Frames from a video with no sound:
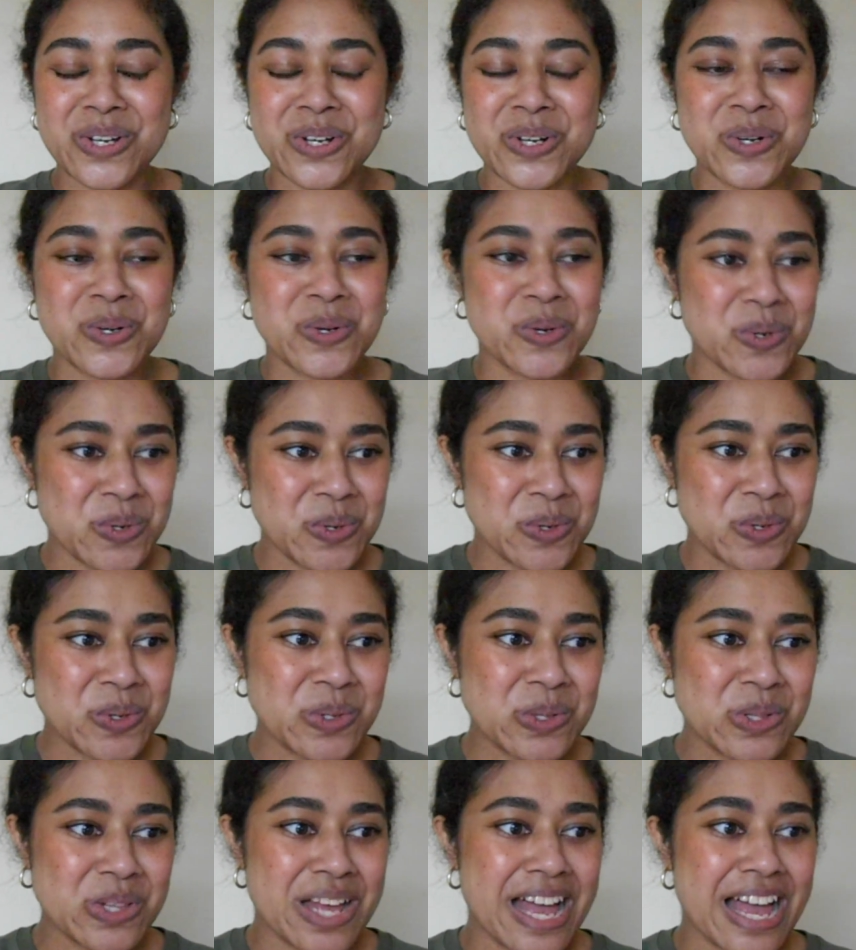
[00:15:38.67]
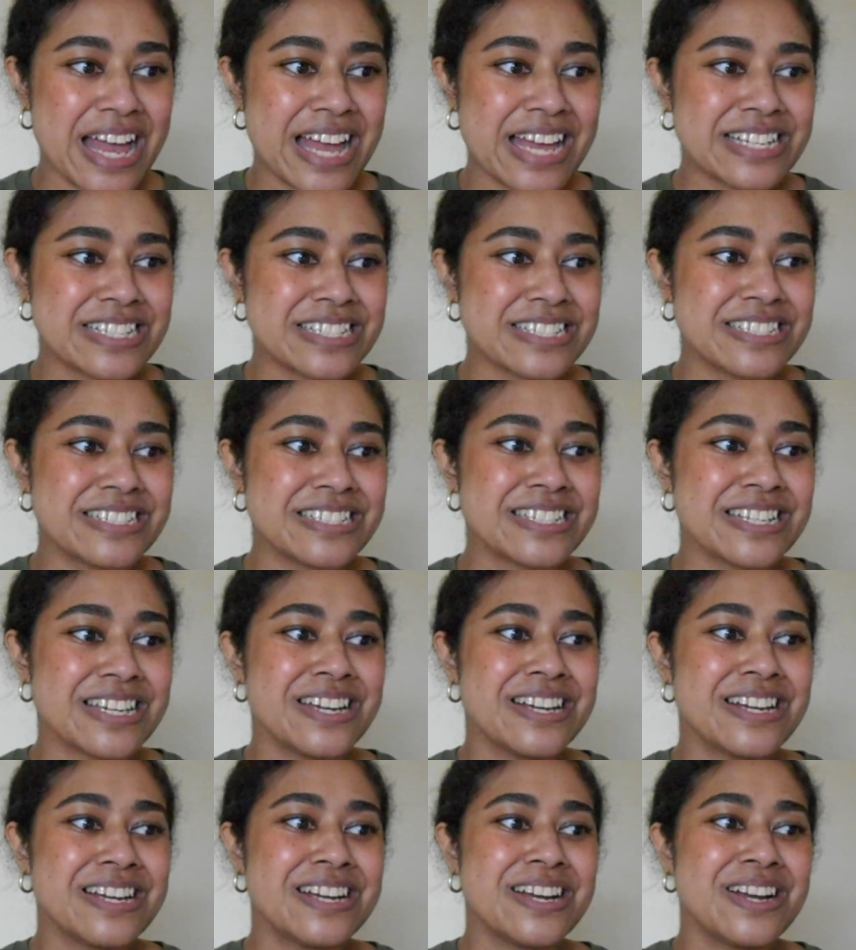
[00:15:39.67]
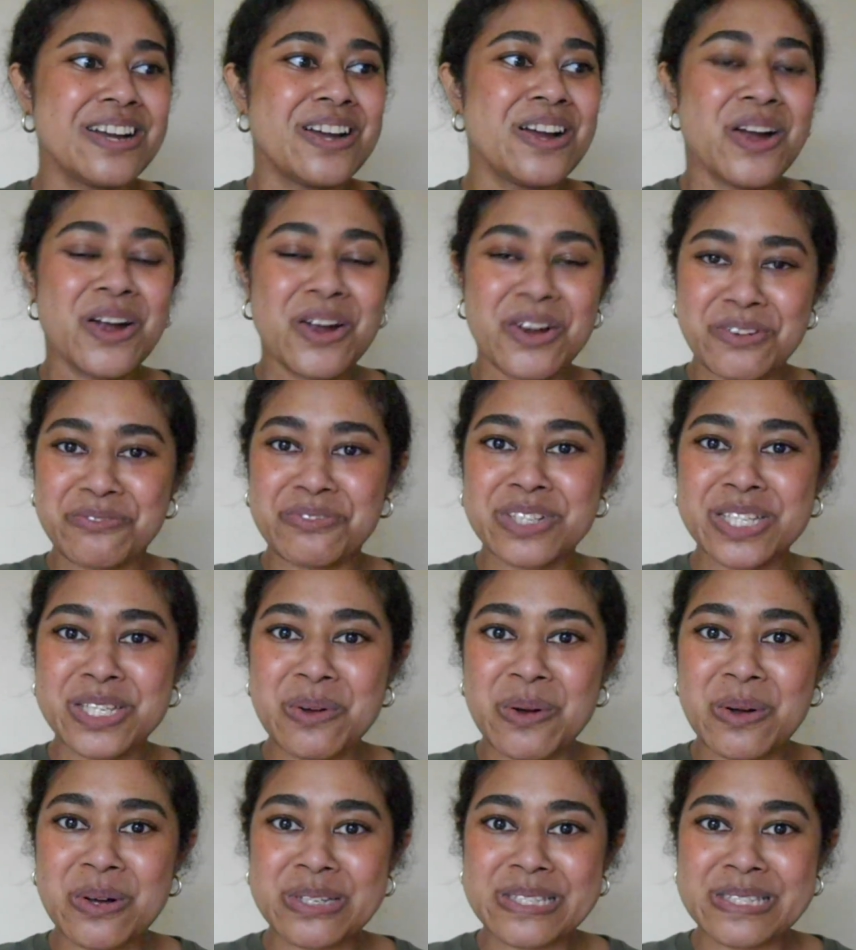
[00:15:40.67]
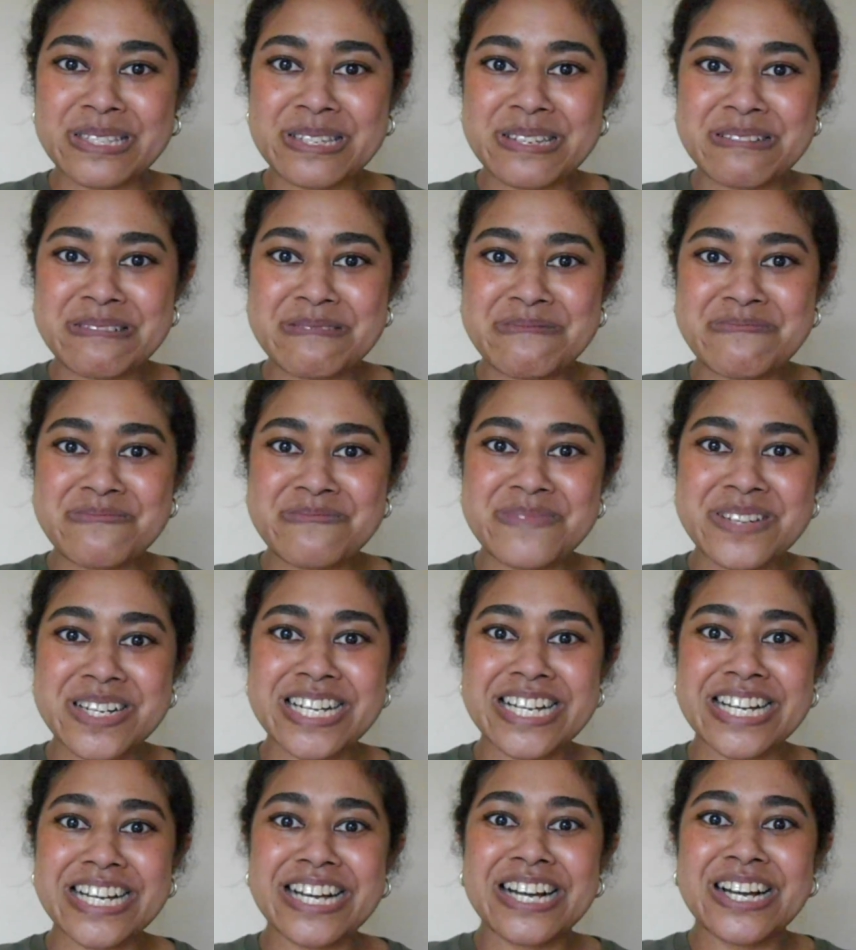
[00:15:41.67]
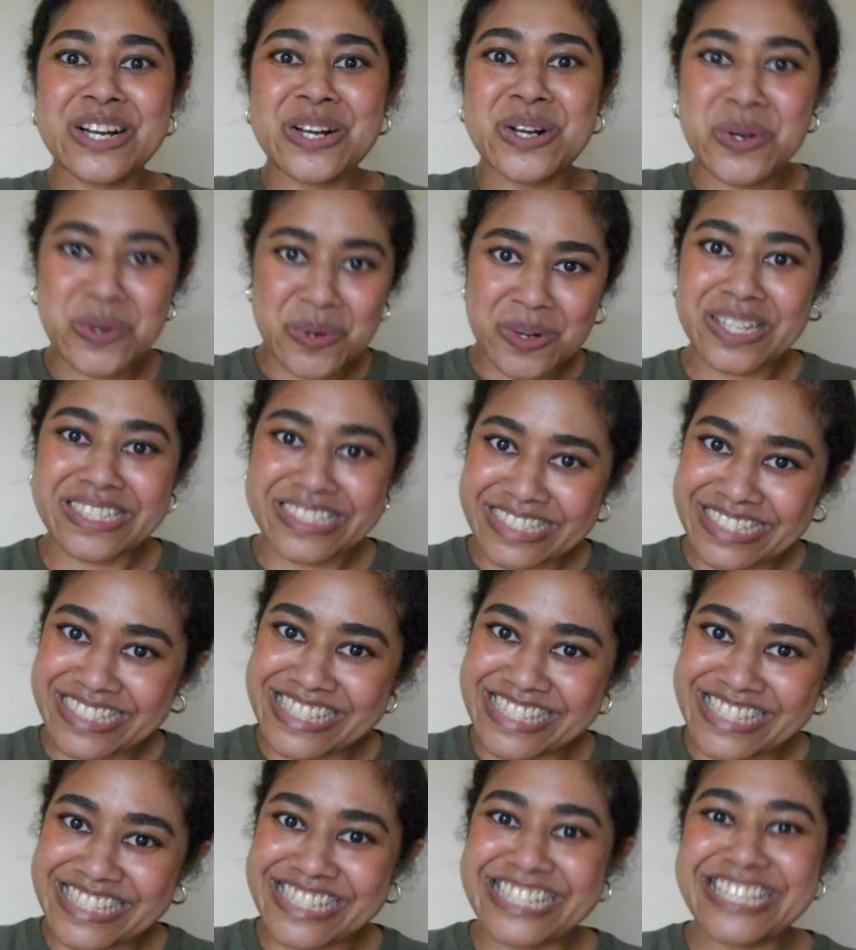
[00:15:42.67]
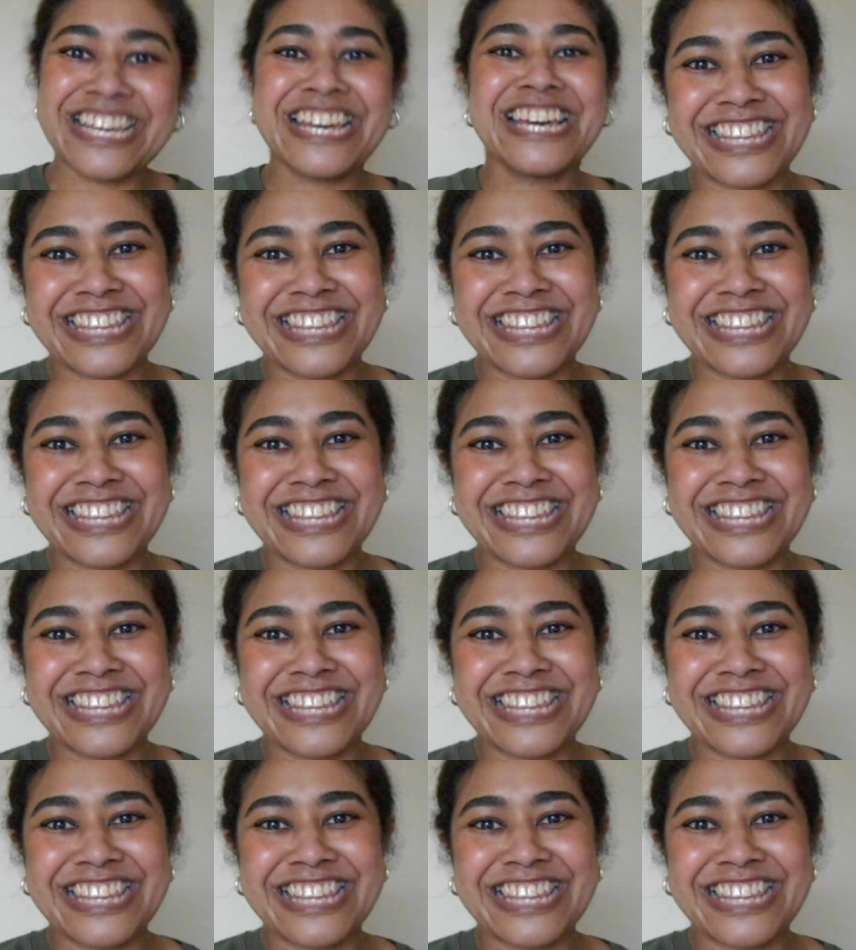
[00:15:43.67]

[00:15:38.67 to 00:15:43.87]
cool and hopefully awesome quilts.